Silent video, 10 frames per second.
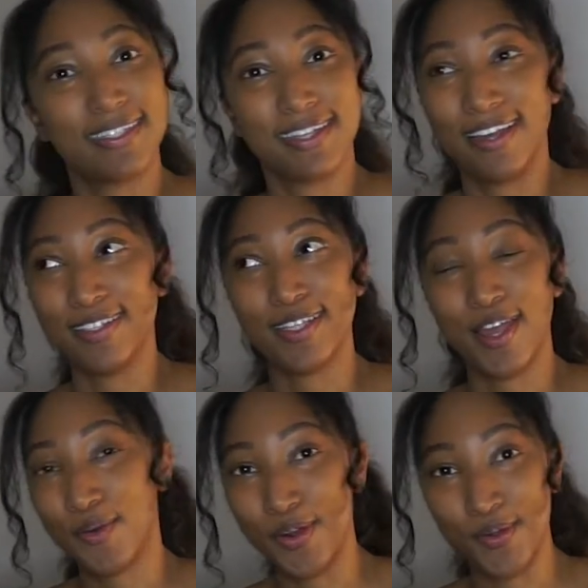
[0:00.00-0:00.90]
honestly I
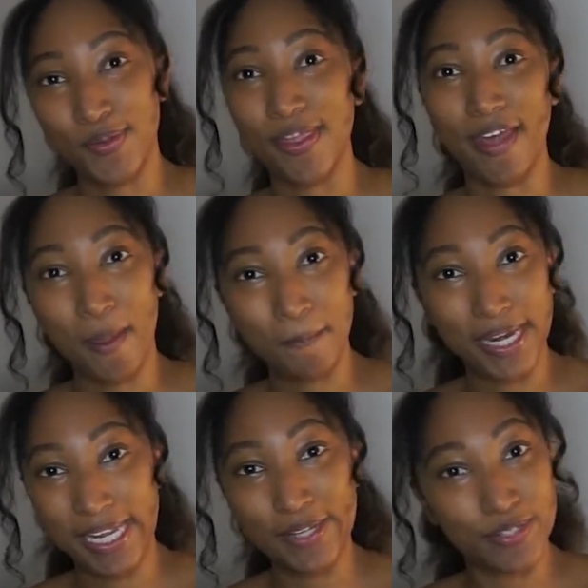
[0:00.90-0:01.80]
don't know that many
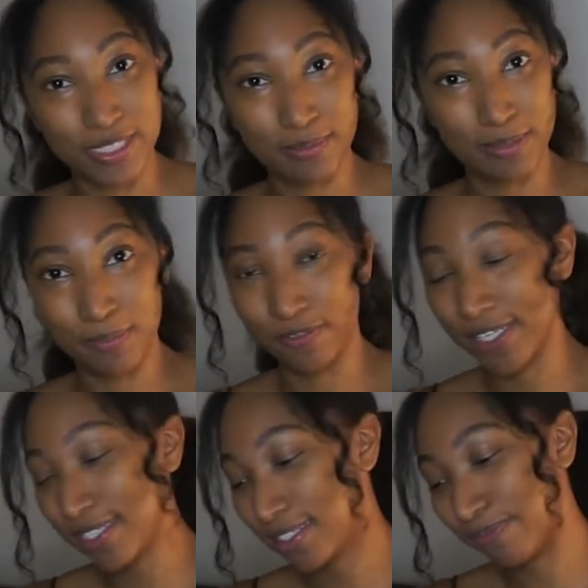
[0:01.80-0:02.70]
Christmas movies.